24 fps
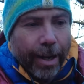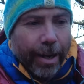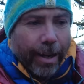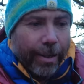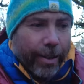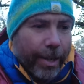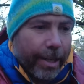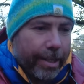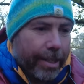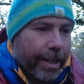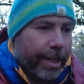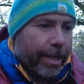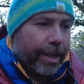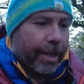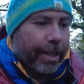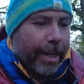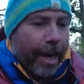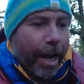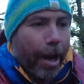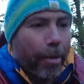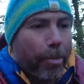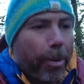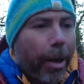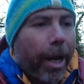and there's a
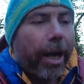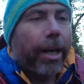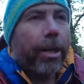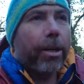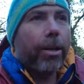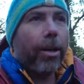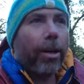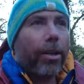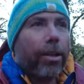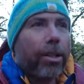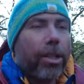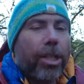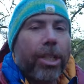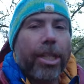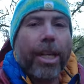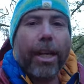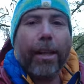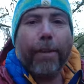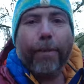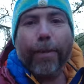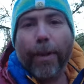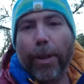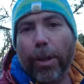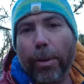car park called
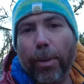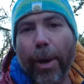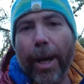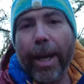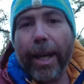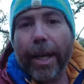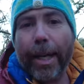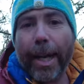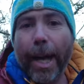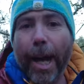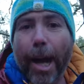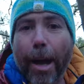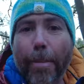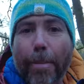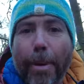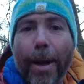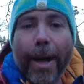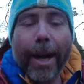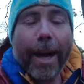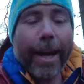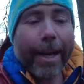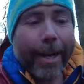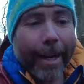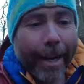Silverthwaite Car
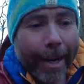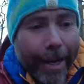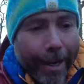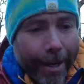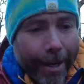Park